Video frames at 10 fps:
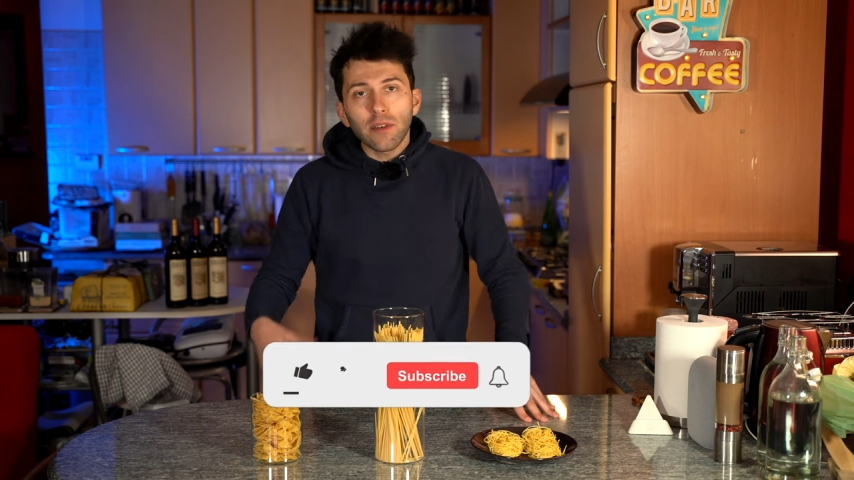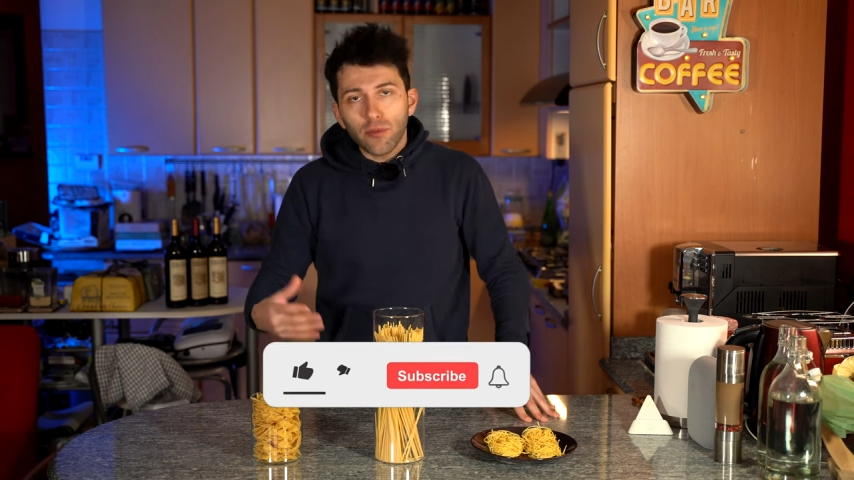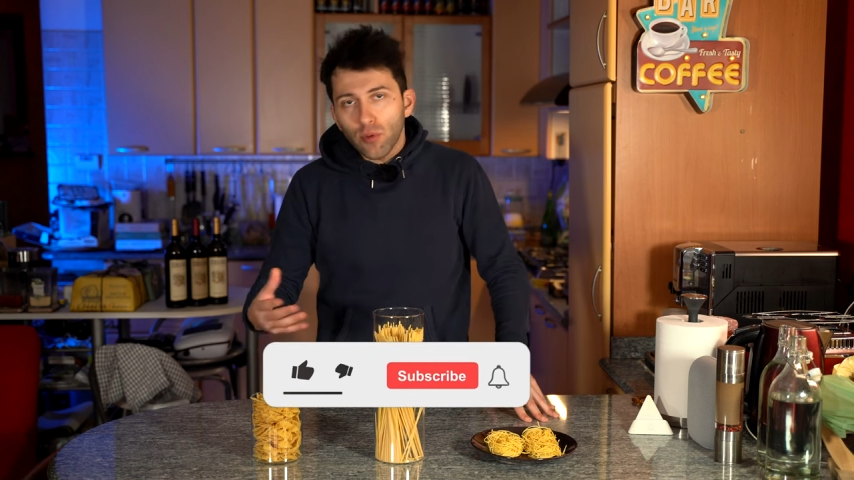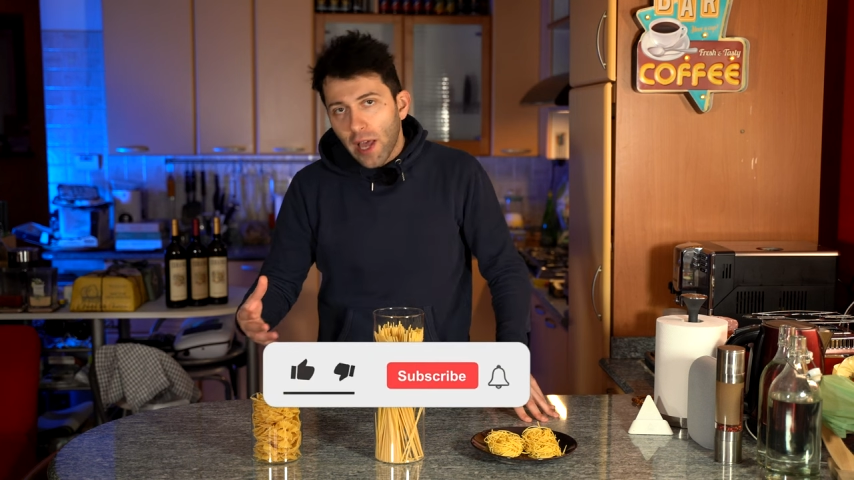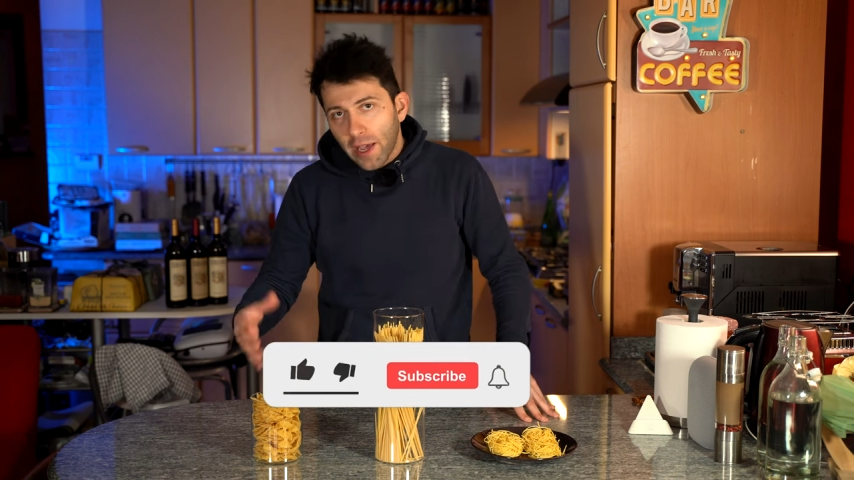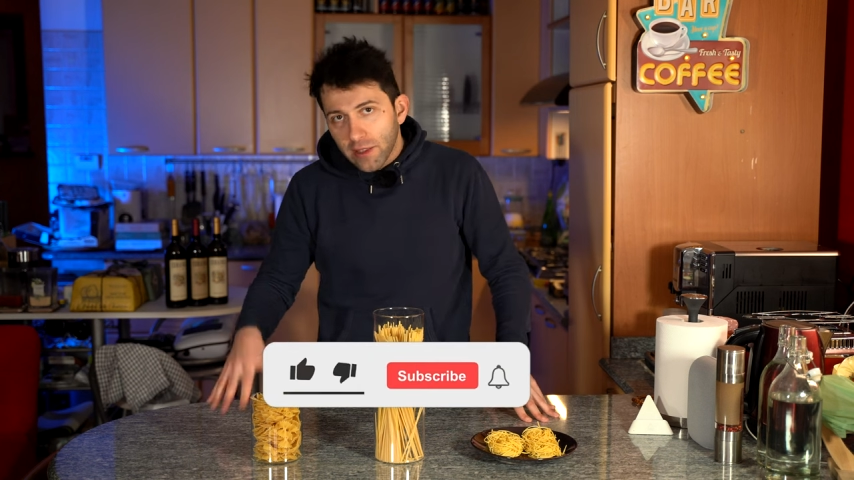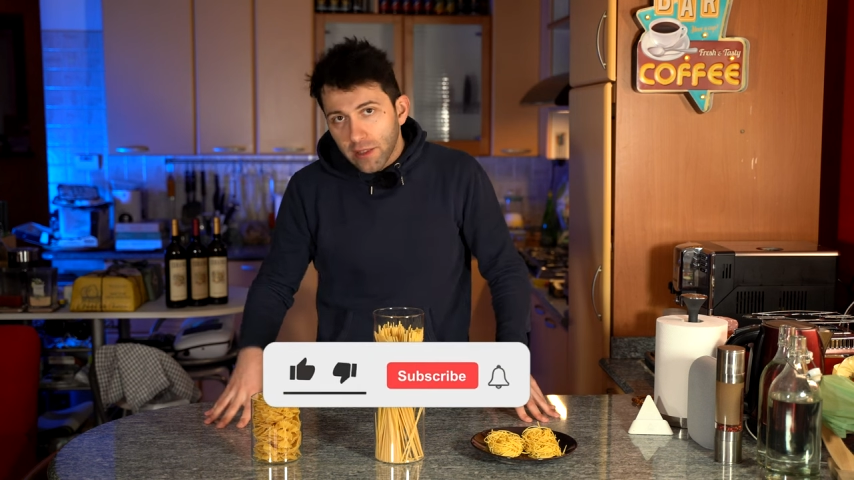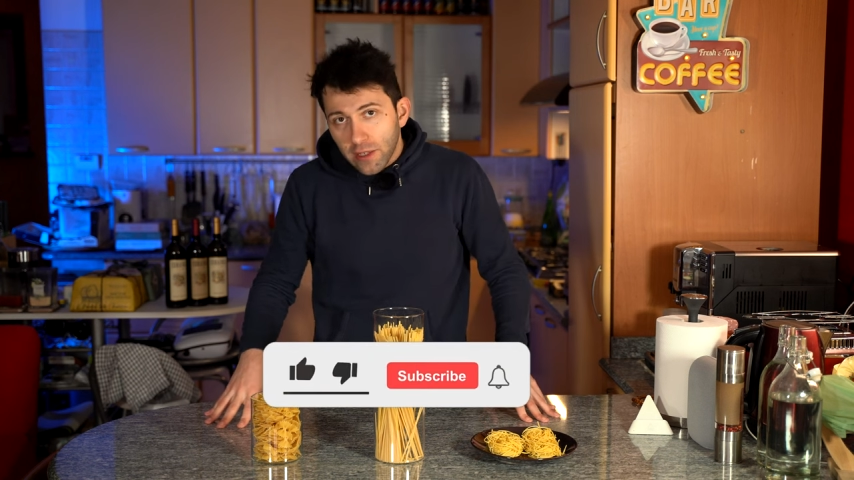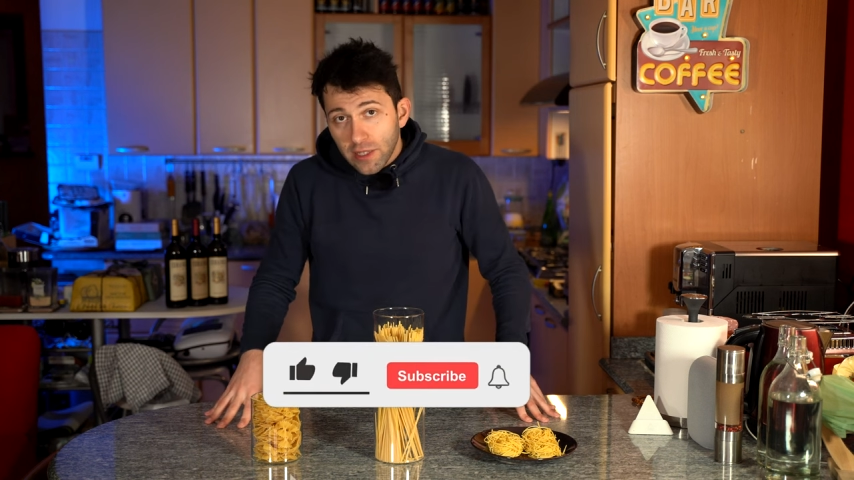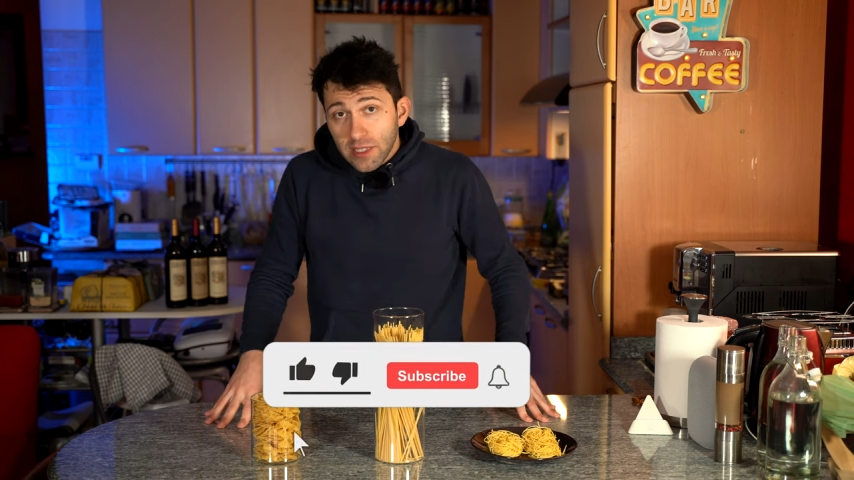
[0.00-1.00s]
If you liked
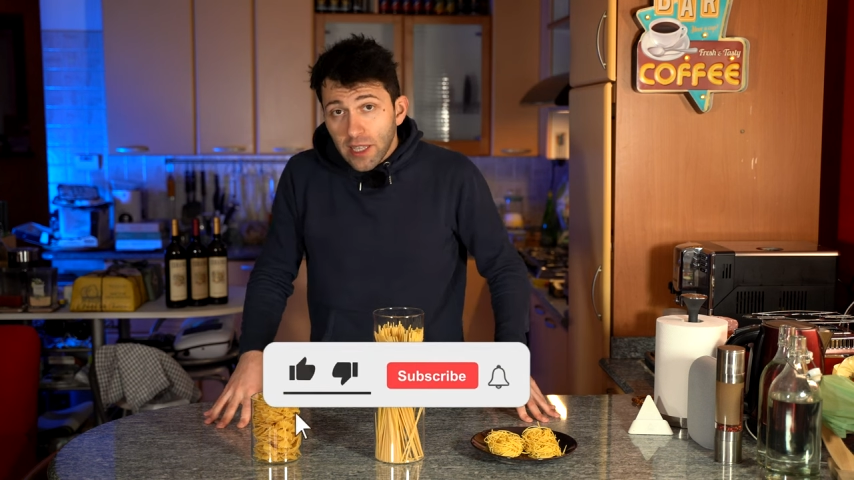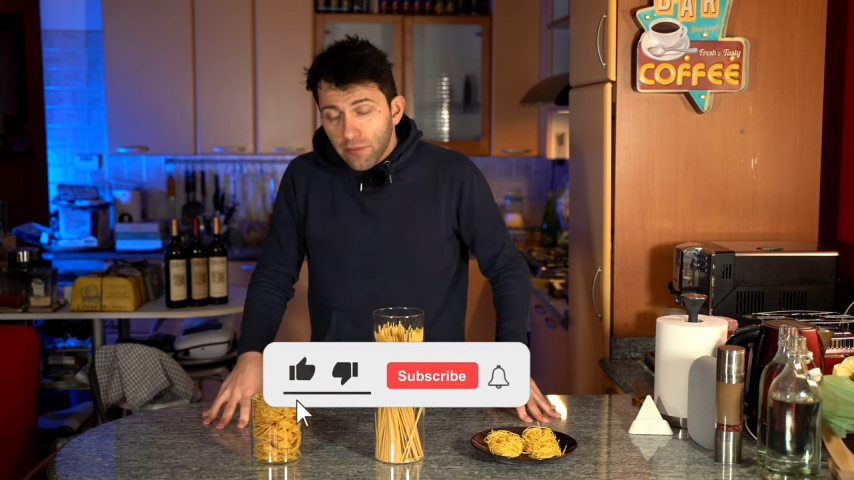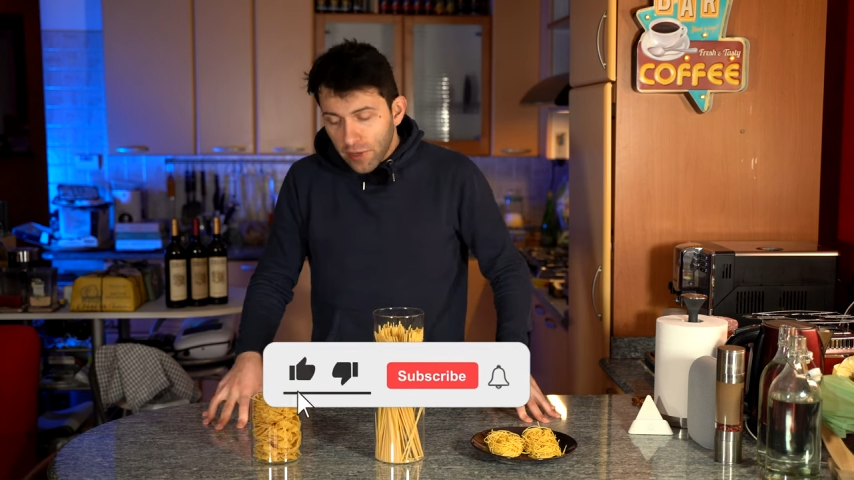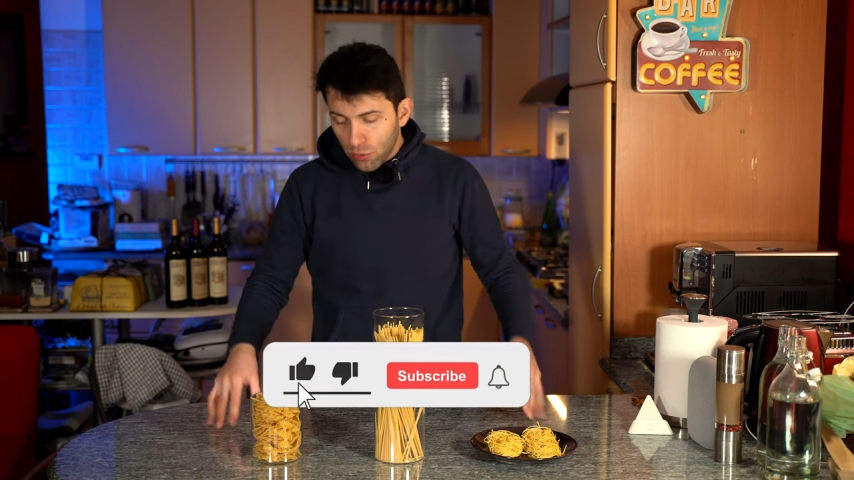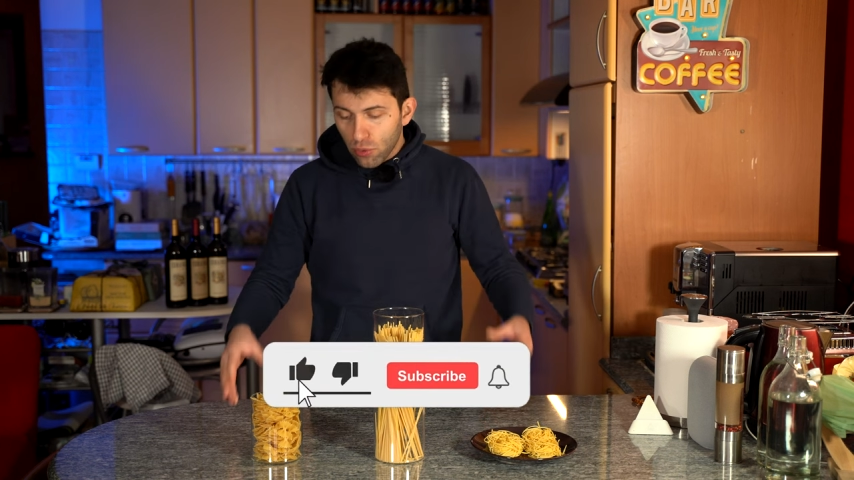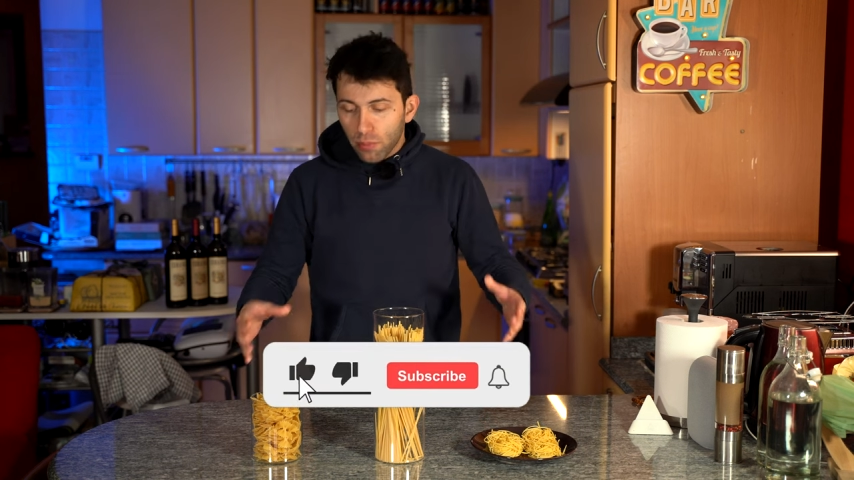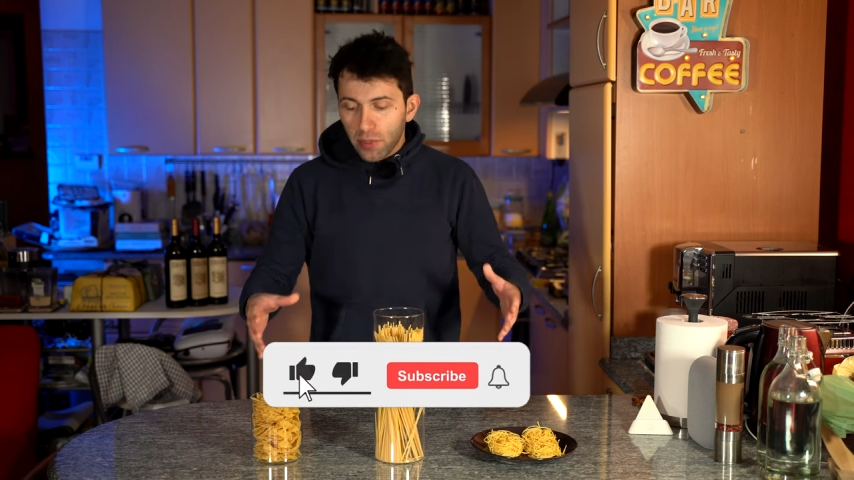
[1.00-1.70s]
the stuff I do,